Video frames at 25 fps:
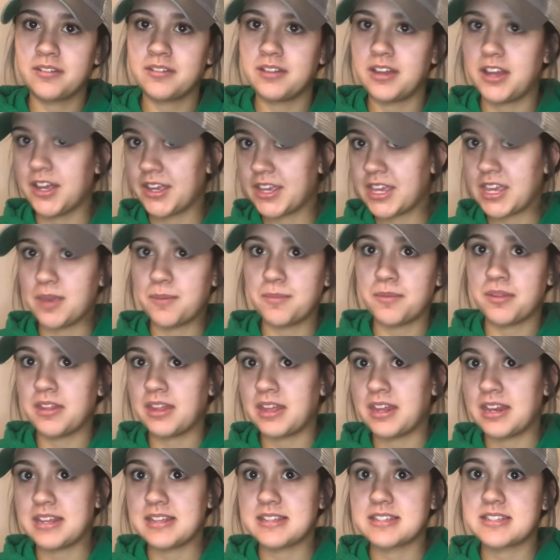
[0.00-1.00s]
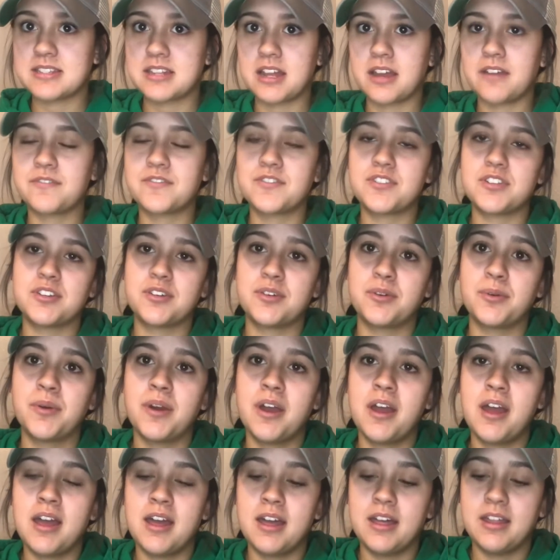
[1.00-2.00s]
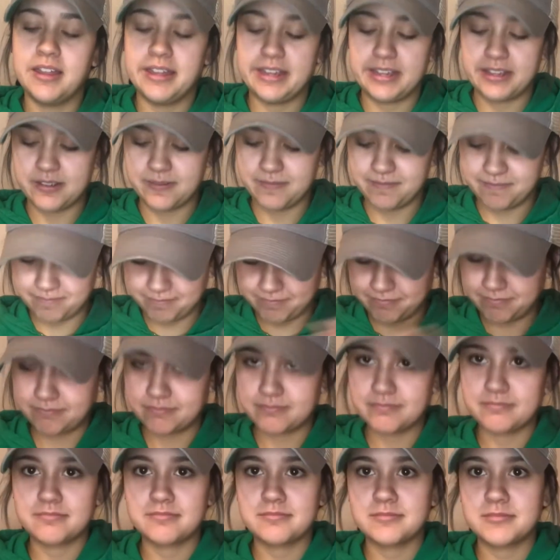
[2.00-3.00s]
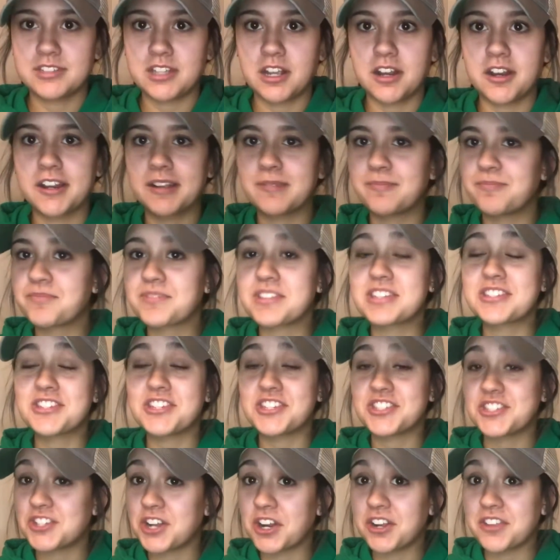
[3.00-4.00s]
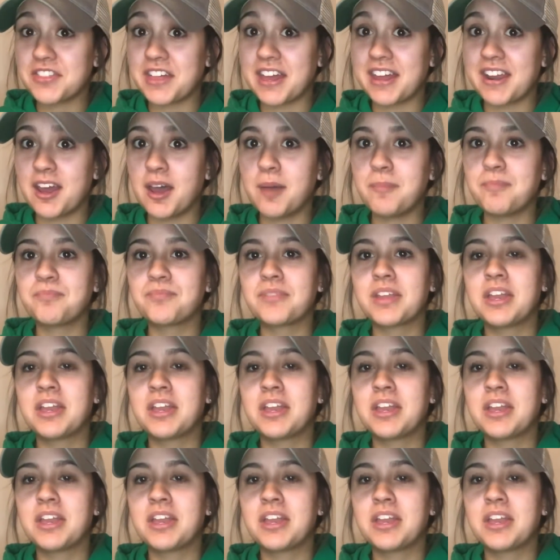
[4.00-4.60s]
accumulating stuff to like, sorry, to start that up.